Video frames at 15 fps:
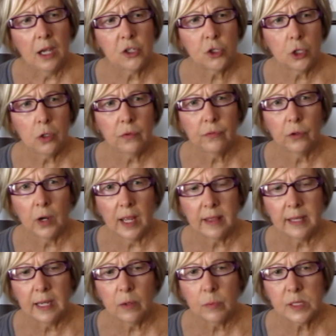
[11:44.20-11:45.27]
a show for, I
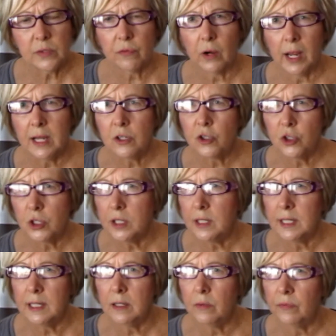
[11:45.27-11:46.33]
think it was for H G
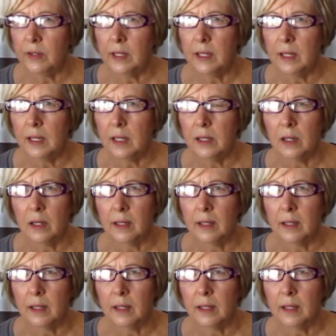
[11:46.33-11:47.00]
T V.